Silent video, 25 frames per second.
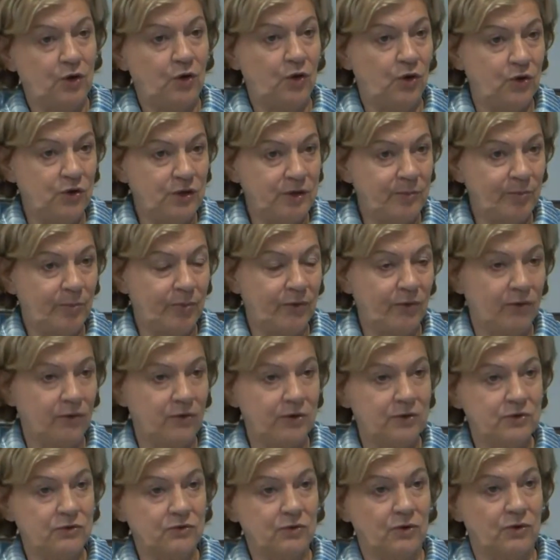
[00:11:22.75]

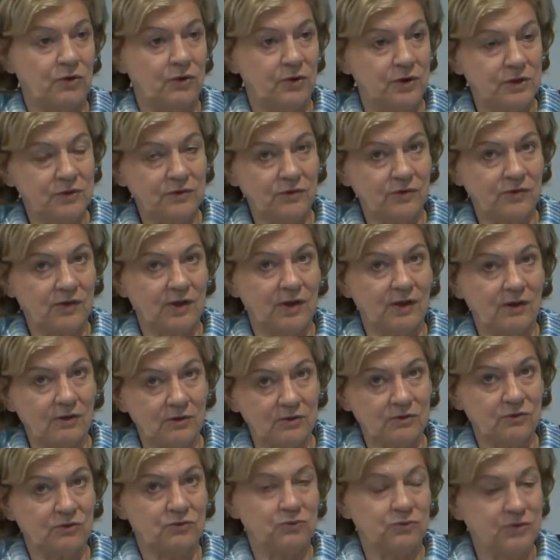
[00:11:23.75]
unemployed or
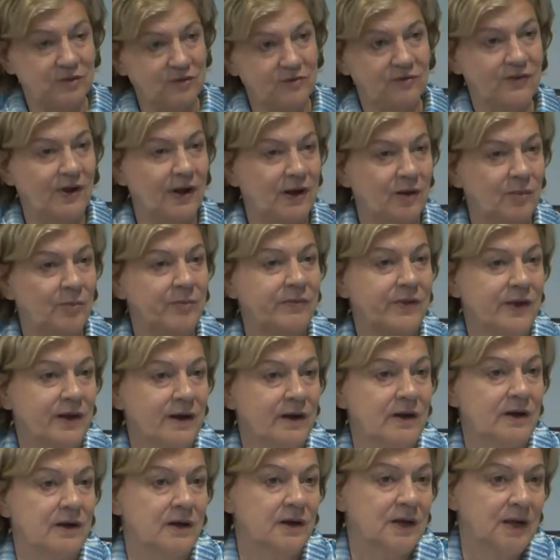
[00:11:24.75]
unskilled, to develop
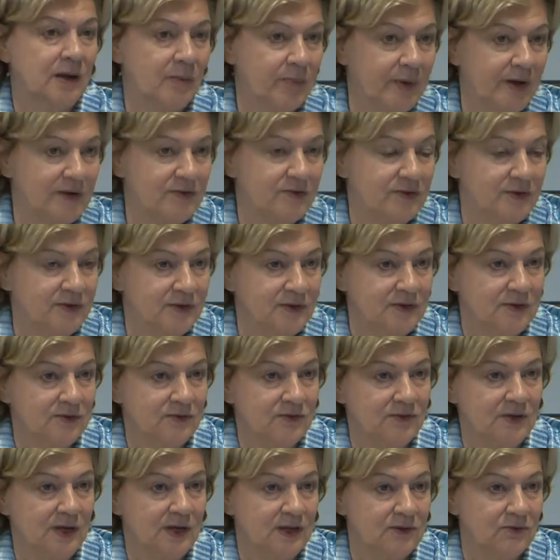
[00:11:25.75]
their
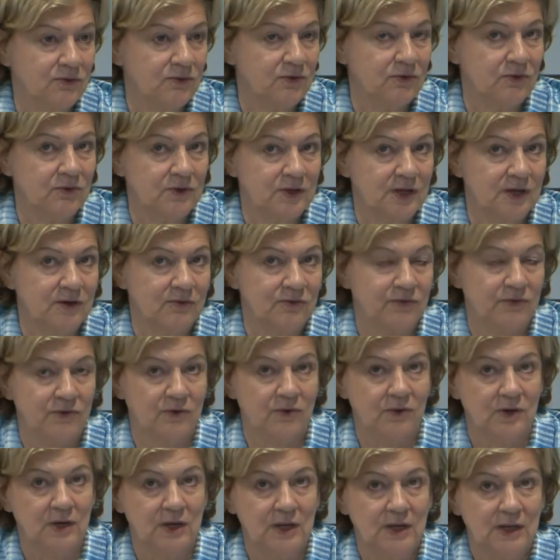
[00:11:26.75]
capacities, and so therefore